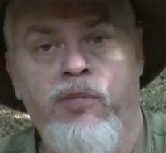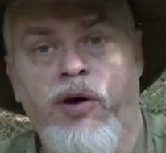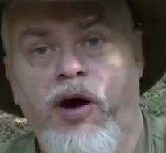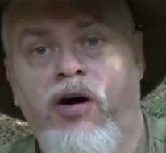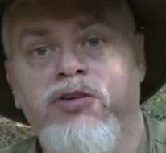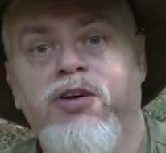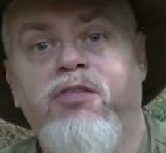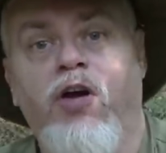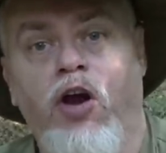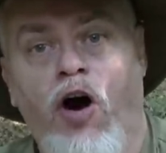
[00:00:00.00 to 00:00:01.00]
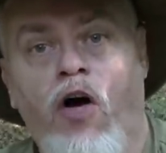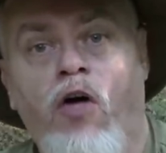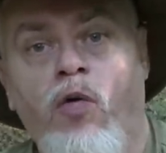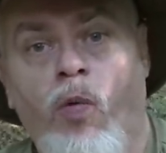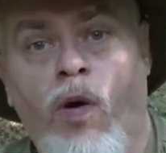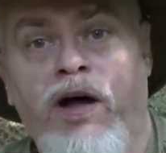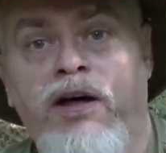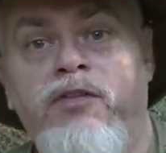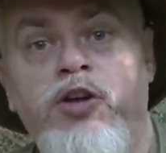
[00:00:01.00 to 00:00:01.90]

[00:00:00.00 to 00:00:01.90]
because of long wave